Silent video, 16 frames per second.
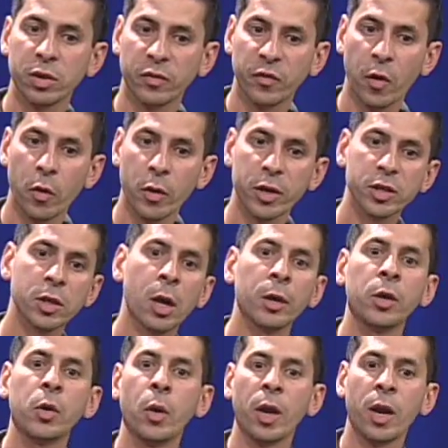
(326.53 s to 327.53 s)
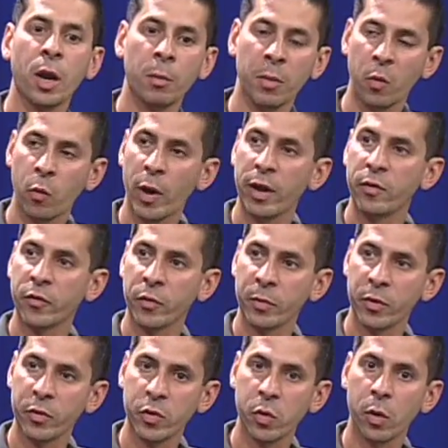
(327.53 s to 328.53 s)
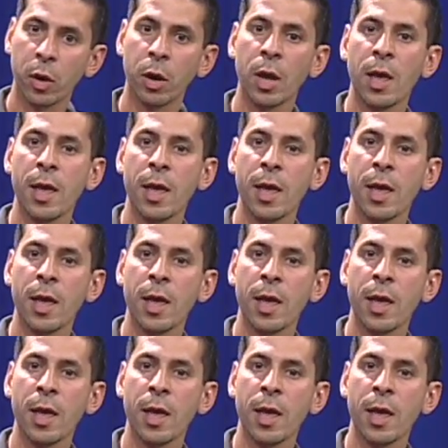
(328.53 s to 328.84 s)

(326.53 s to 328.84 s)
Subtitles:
to focus on you and come away from the door.